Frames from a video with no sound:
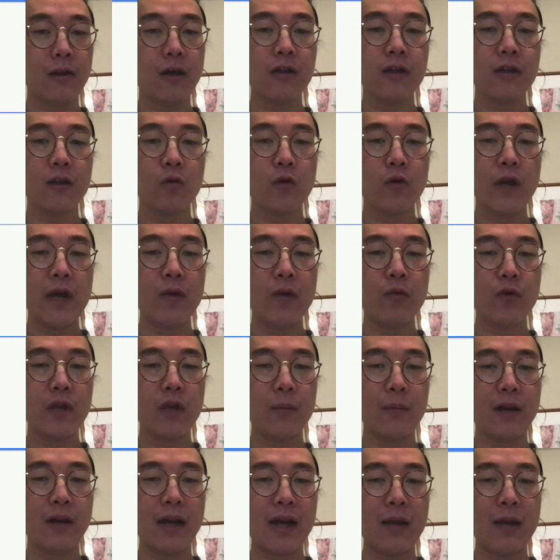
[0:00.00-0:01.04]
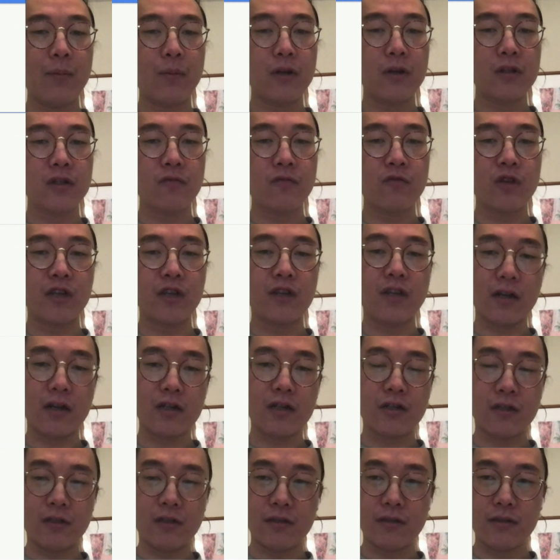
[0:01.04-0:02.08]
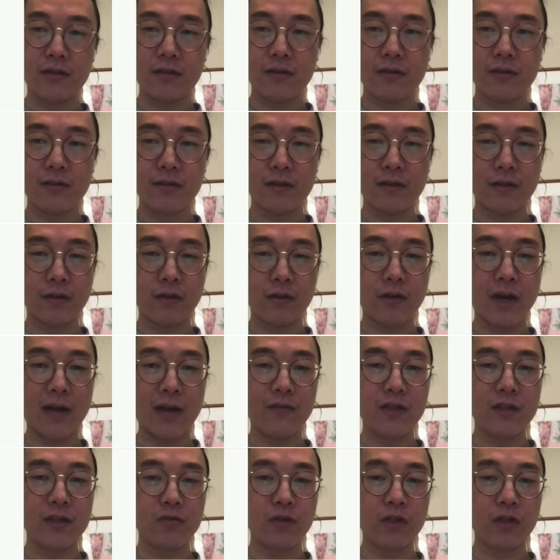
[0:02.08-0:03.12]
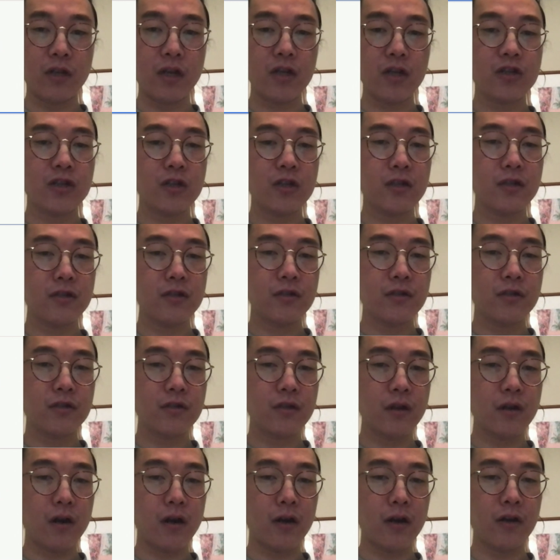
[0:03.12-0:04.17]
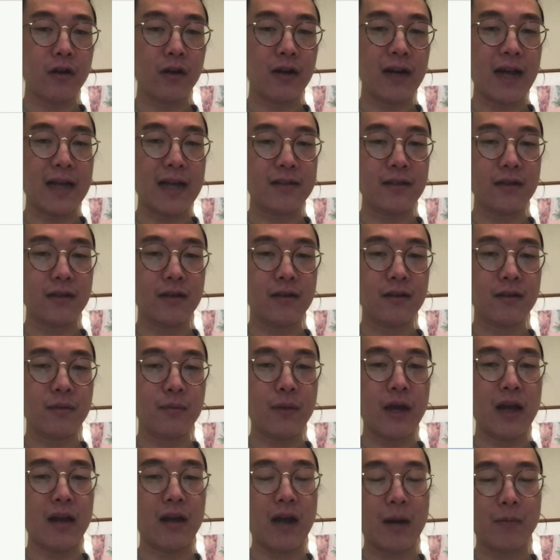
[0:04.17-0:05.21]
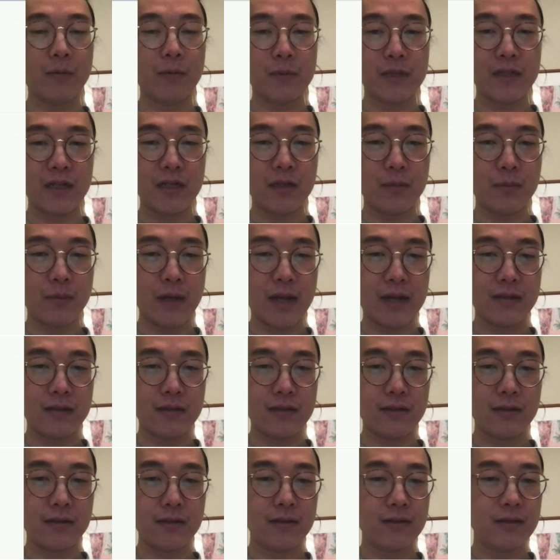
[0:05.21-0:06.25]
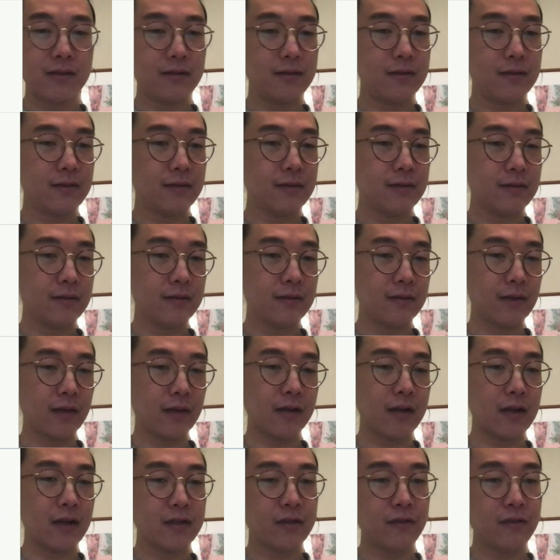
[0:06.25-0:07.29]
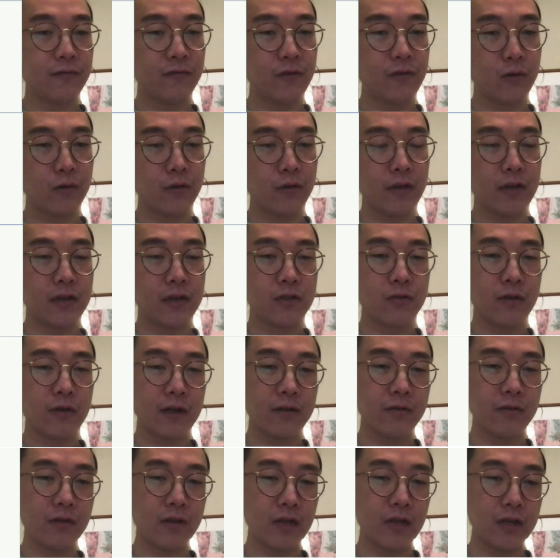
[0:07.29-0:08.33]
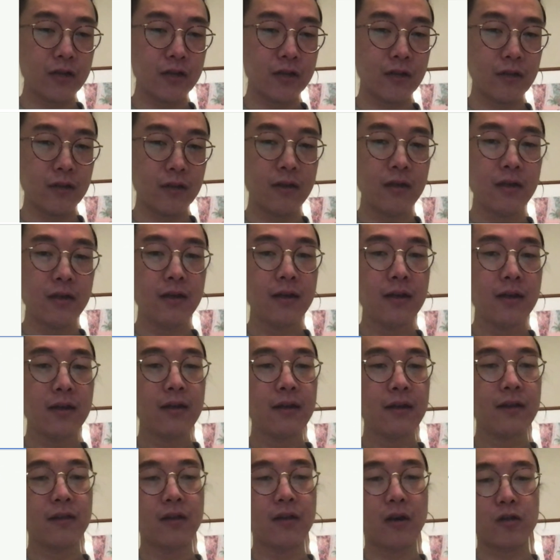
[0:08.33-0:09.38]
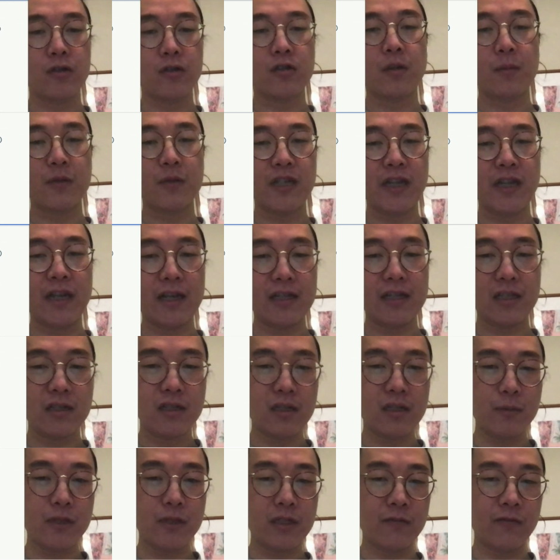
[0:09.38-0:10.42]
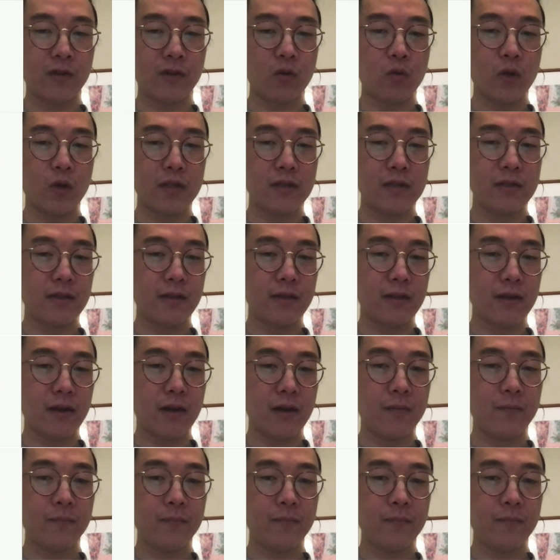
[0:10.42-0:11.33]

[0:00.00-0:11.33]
the way, we apply a bunch of reductions on the graph. These reductions are your classic compiler optimization passes, like constant folding, strength reduction. There are also some JS specific ones in there.